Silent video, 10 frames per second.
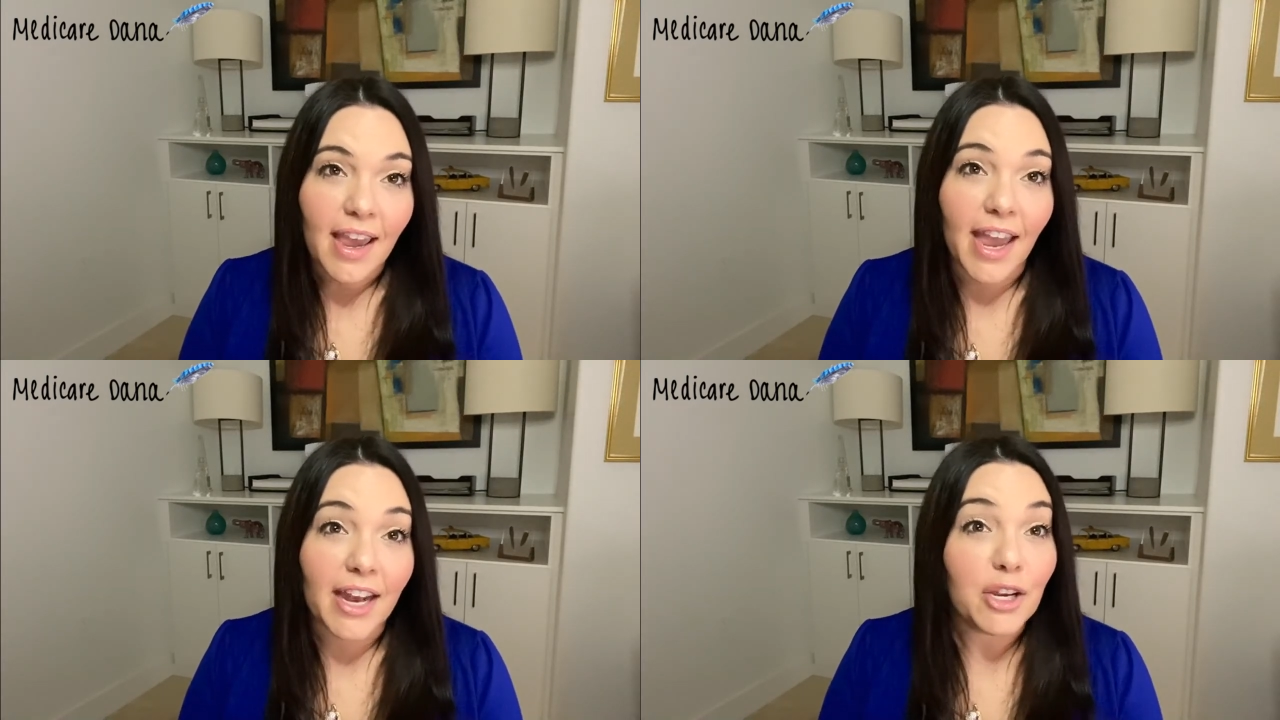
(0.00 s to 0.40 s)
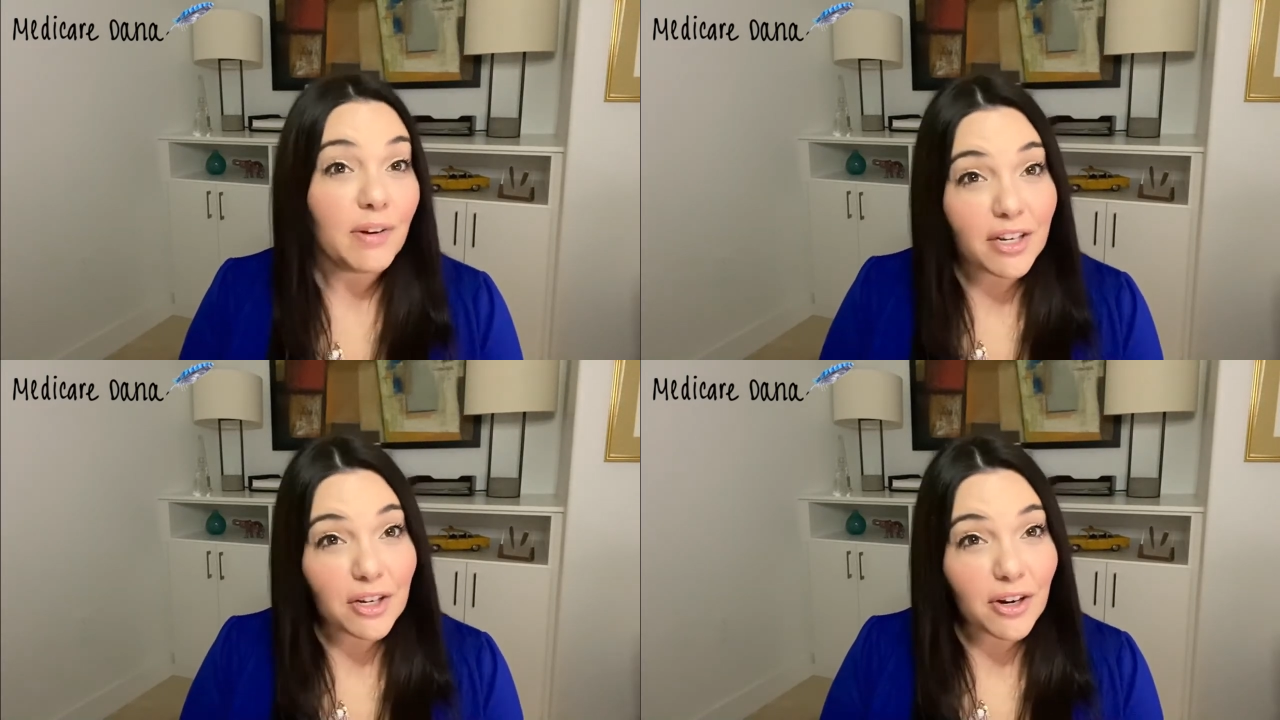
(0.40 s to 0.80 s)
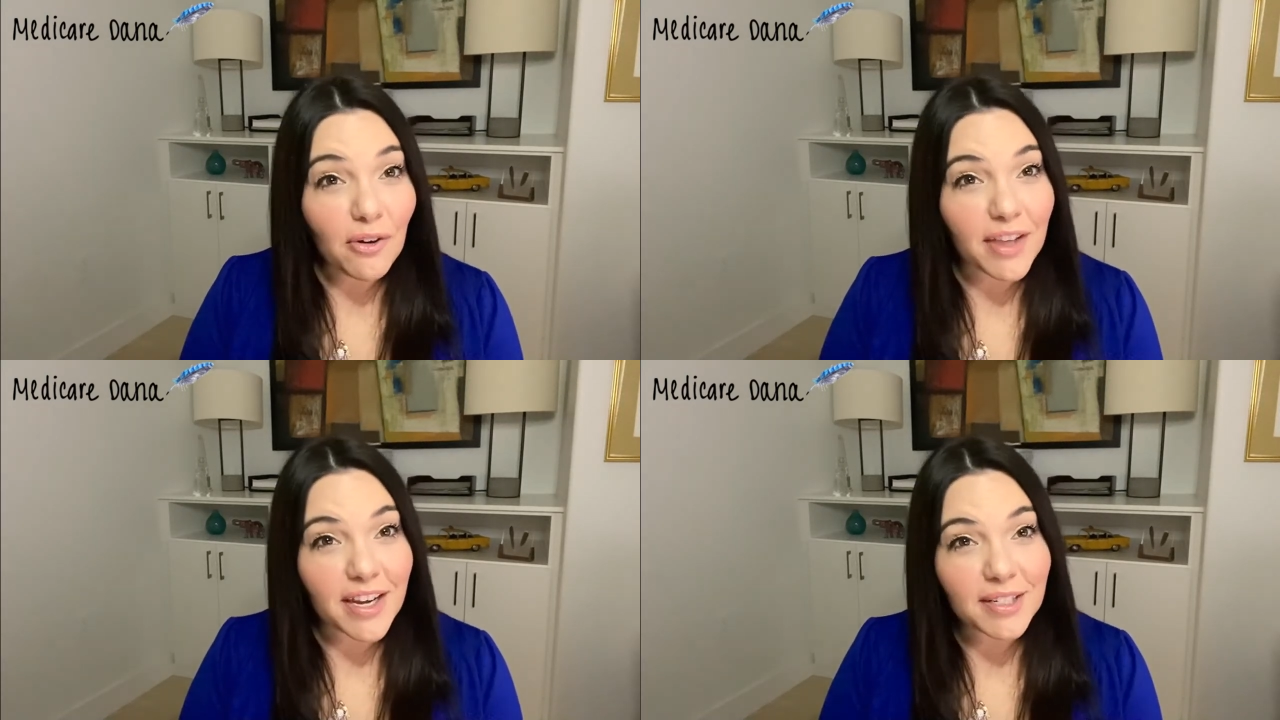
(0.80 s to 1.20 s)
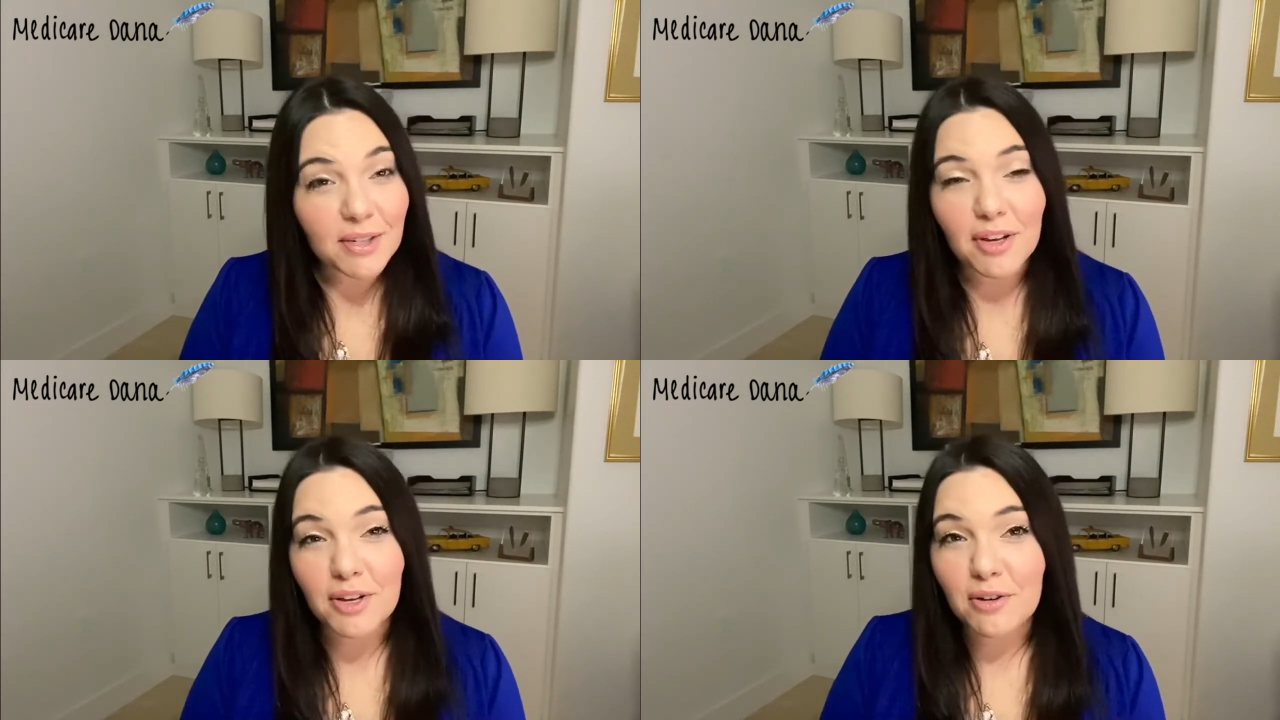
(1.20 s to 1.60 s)
And you need to know this so
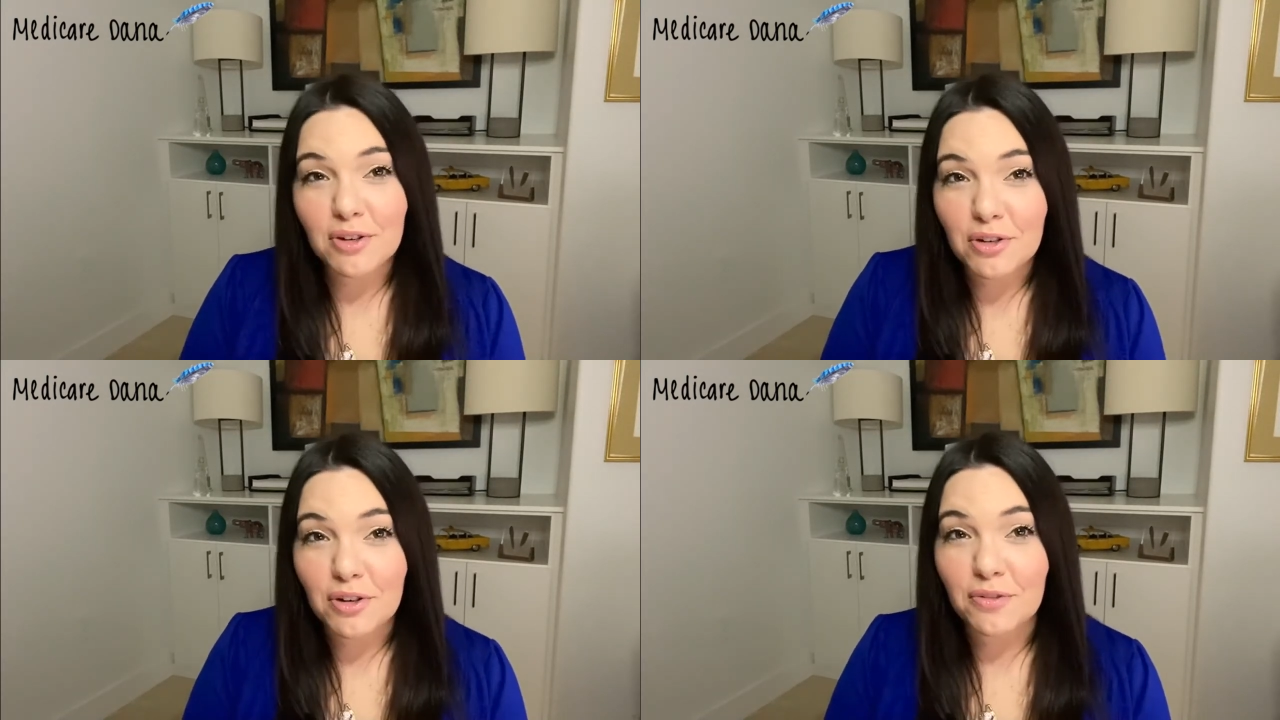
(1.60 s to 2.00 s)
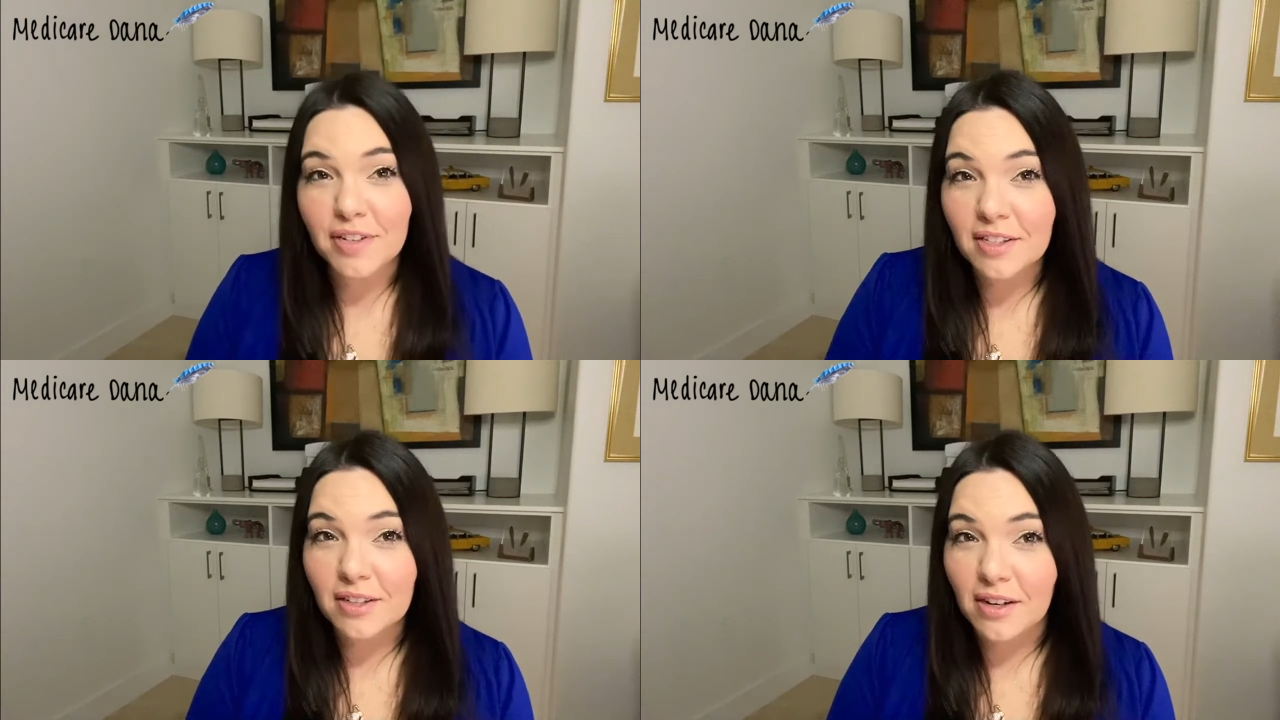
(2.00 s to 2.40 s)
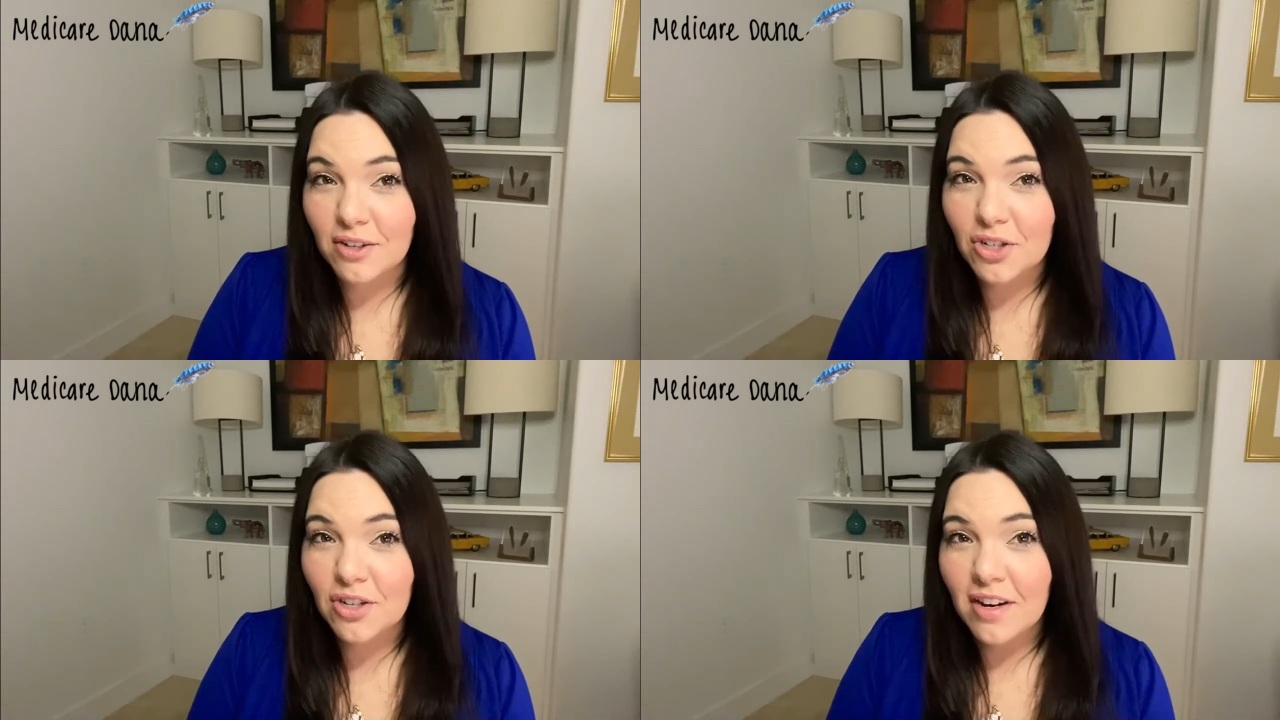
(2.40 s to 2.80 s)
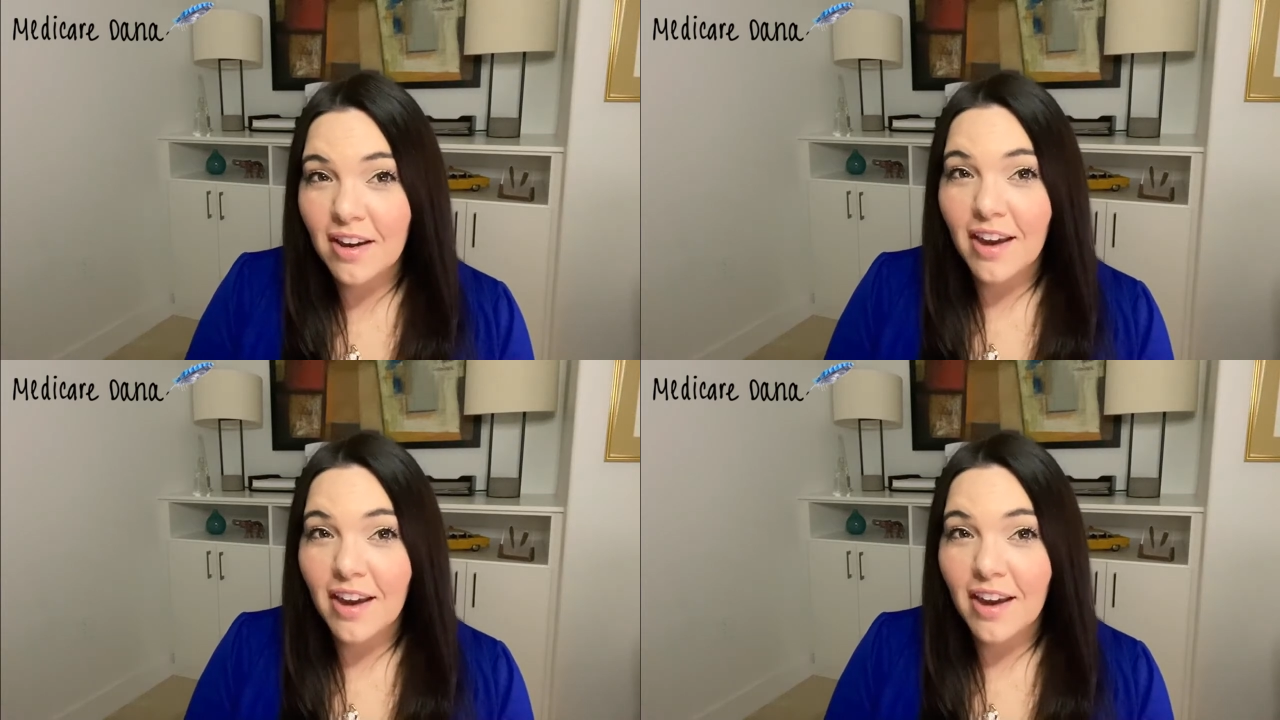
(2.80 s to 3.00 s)
that you can do your research